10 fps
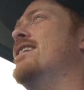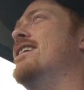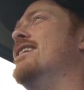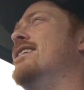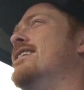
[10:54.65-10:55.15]

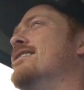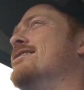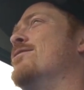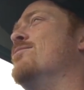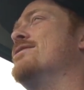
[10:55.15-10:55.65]

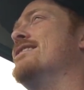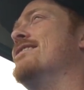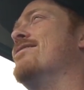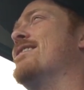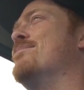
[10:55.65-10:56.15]
So we'll see
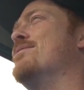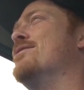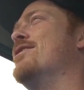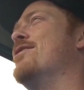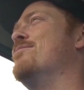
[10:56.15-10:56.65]
if I can pull
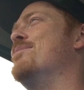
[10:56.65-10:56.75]
it off.